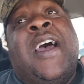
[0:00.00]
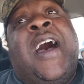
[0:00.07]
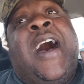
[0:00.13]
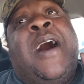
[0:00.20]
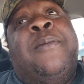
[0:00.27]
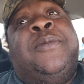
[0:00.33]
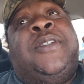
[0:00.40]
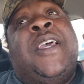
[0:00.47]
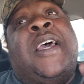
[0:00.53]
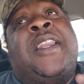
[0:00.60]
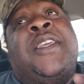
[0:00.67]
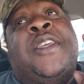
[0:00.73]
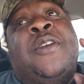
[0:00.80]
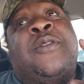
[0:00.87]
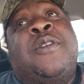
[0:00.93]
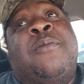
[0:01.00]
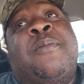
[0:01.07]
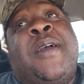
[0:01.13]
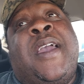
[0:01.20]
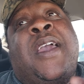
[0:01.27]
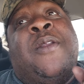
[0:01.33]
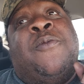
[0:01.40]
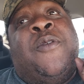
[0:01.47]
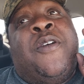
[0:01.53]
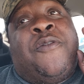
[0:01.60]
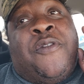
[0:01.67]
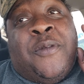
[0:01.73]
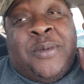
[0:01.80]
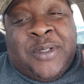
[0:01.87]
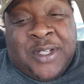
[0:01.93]
I'm telling you, the man went
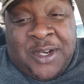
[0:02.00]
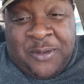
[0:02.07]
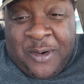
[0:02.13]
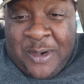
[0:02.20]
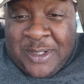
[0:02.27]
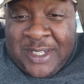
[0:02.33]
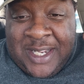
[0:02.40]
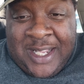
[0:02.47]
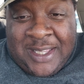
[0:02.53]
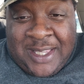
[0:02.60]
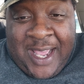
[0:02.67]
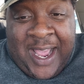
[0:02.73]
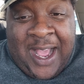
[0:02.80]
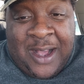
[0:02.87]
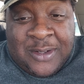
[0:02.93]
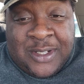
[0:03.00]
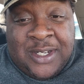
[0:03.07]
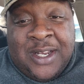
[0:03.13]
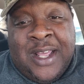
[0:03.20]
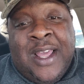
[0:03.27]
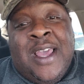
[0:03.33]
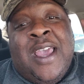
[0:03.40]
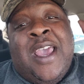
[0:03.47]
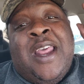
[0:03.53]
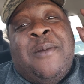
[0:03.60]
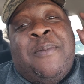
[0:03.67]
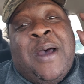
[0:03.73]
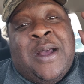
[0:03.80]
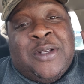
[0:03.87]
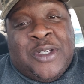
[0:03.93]
from zero to a thousand in
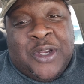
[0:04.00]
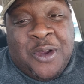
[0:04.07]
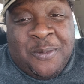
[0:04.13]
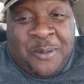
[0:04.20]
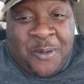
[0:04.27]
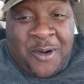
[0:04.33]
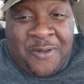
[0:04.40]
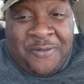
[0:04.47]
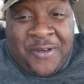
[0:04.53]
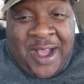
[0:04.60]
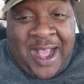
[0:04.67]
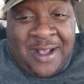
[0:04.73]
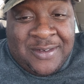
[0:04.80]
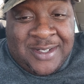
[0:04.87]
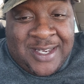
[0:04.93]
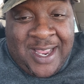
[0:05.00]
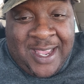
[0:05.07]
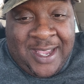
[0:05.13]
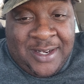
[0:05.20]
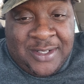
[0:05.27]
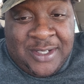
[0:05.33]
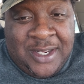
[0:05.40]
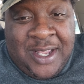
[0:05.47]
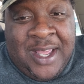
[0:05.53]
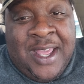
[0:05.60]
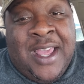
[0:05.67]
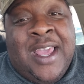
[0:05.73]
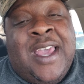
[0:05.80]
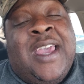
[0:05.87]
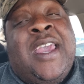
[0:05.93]
about 2.5 seconds.
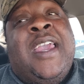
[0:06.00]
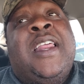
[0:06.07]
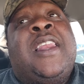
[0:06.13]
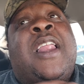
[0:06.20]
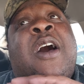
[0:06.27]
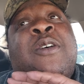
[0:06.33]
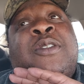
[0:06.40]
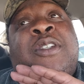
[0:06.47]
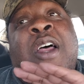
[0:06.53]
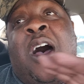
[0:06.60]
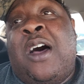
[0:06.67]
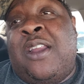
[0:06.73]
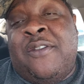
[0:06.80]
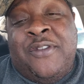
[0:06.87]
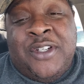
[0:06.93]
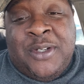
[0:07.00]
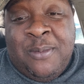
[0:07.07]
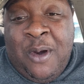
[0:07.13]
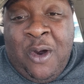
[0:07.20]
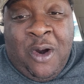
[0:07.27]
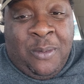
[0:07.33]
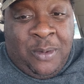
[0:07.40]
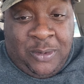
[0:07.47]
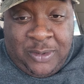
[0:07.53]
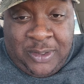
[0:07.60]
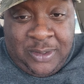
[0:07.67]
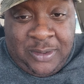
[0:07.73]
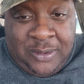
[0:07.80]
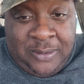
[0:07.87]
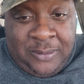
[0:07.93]
He lost all of his
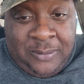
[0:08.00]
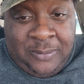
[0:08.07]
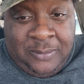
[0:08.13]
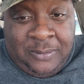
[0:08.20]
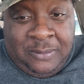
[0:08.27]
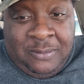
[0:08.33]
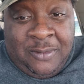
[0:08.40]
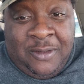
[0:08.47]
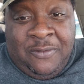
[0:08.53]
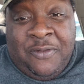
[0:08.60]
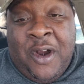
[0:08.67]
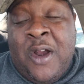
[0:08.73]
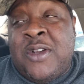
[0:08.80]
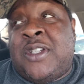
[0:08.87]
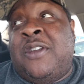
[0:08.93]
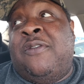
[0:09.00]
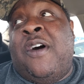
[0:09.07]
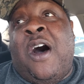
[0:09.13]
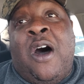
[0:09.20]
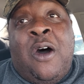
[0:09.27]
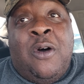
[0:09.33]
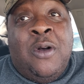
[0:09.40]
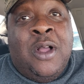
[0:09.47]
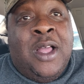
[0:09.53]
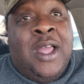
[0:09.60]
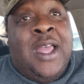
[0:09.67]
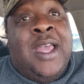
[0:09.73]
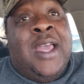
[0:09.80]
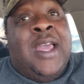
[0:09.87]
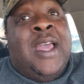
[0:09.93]
marbles. First of all,
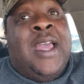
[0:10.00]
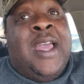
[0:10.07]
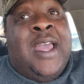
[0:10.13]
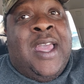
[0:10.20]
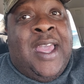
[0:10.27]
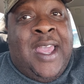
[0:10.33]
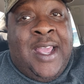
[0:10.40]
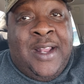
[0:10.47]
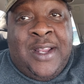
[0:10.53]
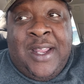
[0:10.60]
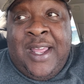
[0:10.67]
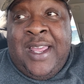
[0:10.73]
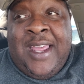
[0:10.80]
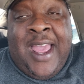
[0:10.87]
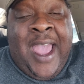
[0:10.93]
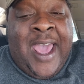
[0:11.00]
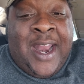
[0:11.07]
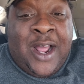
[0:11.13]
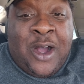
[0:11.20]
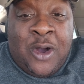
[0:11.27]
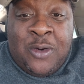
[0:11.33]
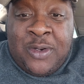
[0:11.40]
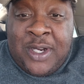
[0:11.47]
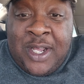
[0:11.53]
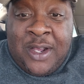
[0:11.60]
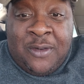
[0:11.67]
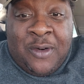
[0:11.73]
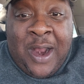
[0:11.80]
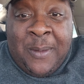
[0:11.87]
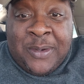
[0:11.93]
he he had a hole
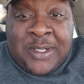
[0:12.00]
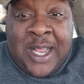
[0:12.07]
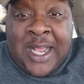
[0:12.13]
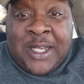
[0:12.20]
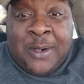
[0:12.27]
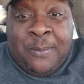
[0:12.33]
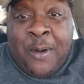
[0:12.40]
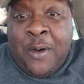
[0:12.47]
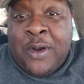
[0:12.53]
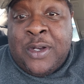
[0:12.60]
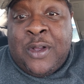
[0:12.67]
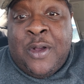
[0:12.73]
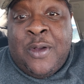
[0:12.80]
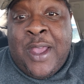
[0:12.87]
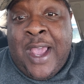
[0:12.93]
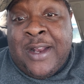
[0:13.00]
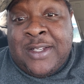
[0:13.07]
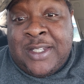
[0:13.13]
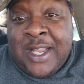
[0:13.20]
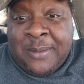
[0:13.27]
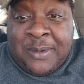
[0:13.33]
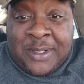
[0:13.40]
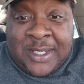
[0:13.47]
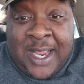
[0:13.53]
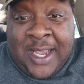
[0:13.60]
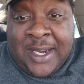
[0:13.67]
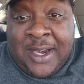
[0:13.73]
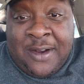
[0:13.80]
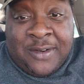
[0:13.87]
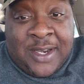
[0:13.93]
dug right beside the barn that's gonna have a septic
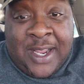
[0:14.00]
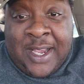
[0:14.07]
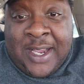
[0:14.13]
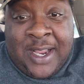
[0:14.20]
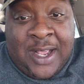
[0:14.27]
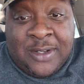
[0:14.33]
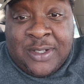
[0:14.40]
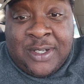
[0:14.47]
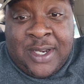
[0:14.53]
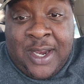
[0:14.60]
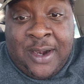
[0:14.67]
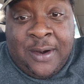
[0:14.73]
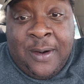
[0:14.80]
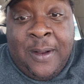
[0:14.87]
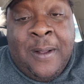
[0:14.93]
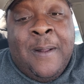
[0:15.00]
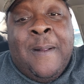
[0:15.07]
tank and everything else in there